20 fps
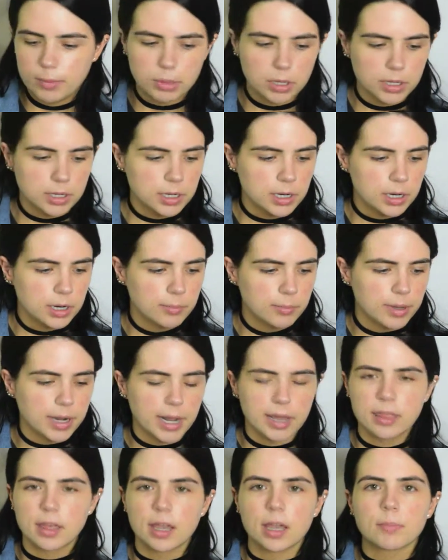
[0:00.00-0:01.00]
blender, but
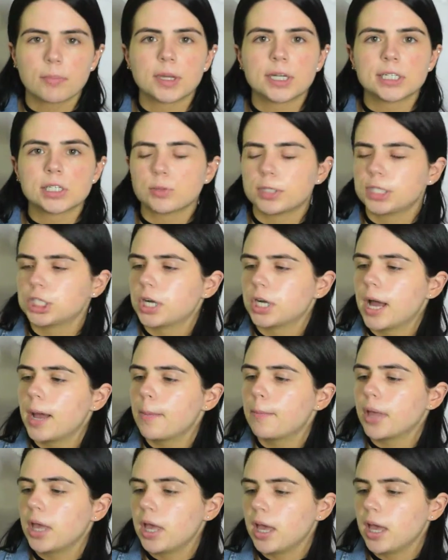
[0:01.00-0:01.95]
I think I'm going to switch it up